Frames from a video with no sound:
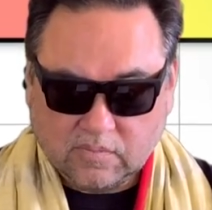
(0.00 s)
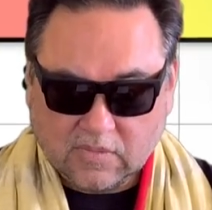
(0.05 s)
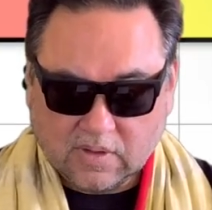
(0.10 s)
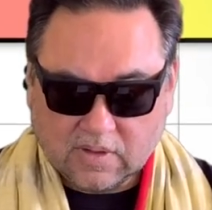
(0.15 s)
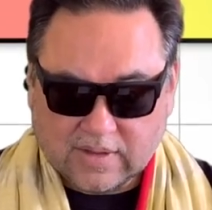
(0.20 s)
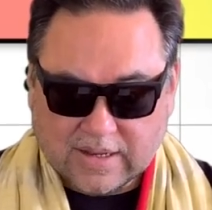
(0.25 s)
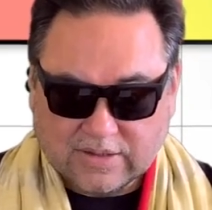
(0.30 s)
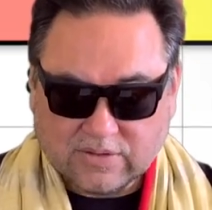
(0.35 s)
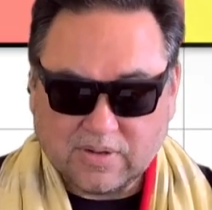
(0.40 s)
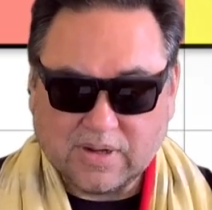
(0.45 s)

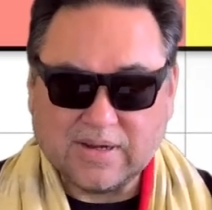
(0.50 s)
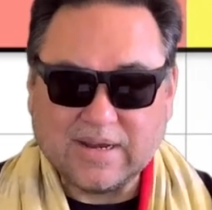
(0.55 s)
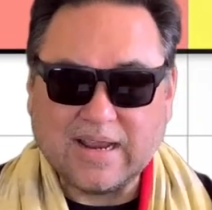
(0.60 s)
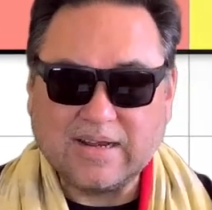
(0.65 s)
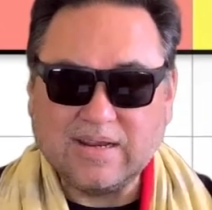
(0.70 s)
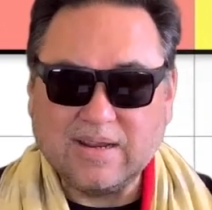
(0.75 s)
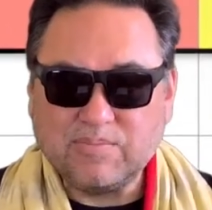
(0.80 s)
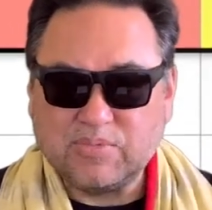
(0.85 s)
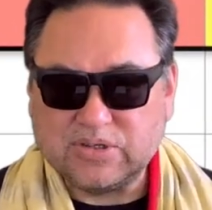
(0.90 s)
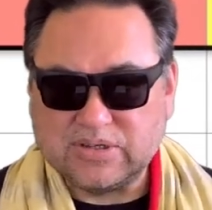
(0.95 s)
that's only
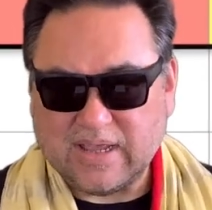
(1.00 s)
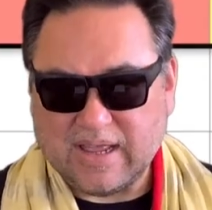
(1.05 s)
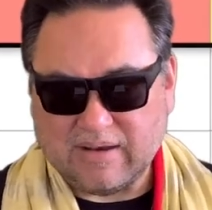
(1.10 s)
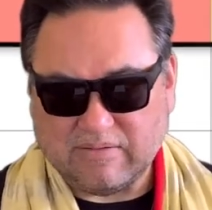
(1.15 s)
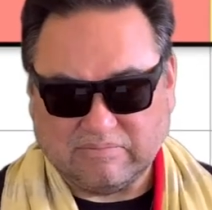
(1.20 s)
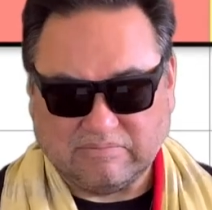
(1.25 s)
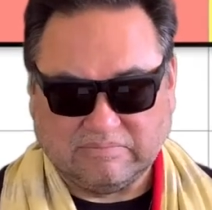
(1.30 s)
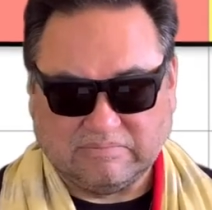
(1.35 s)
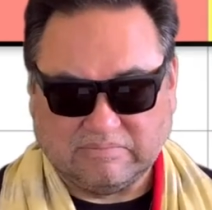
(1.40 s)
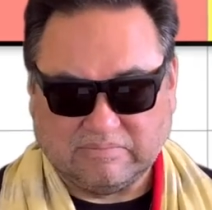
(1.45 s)
nineteen percent.
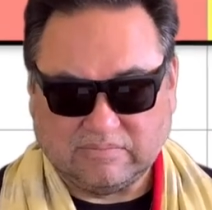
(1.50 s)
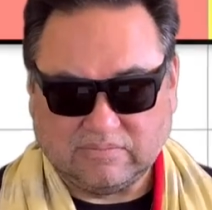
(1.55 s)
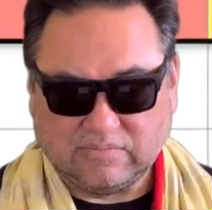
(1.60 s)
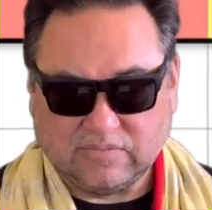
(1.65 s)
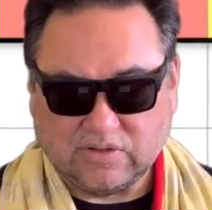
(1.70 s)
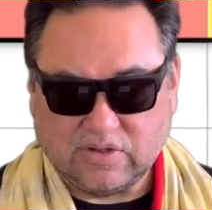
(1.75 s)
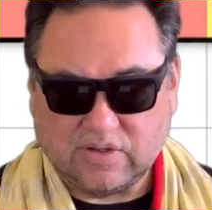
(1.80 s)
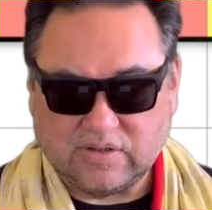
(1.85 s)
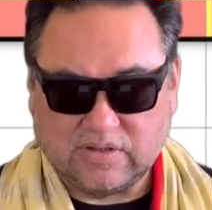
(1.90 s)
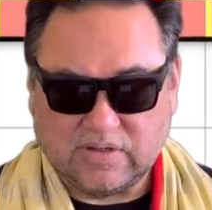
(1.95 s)

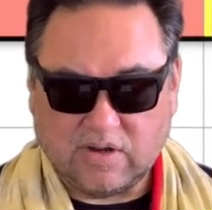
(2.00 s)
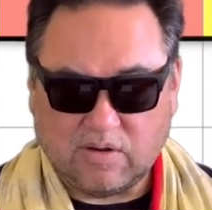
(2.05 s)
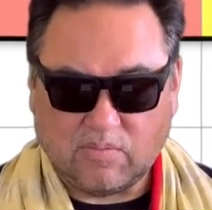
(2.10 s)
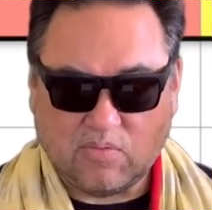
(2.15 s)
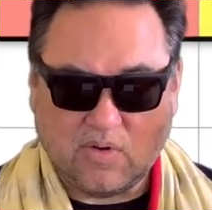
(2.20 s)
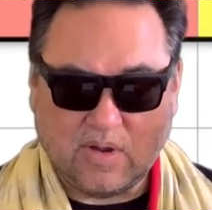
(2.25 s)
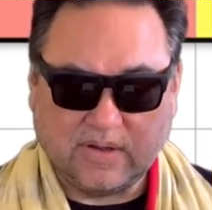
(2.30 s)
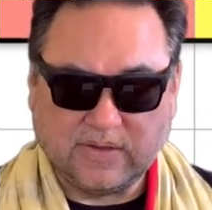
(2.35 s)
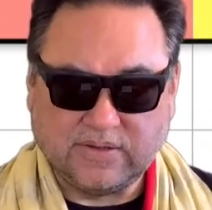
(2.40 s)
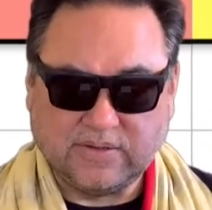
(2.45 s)
So it's zero
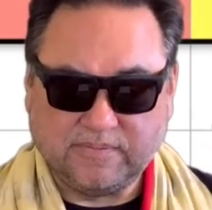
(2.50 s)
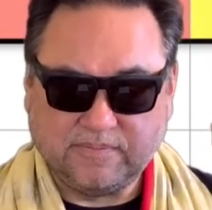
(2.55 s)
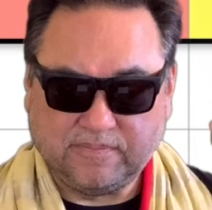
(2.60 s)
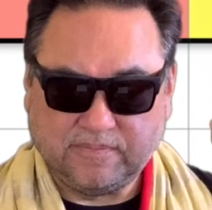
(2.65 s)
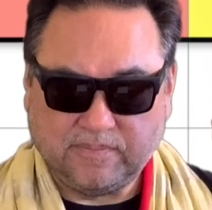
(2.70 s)
points.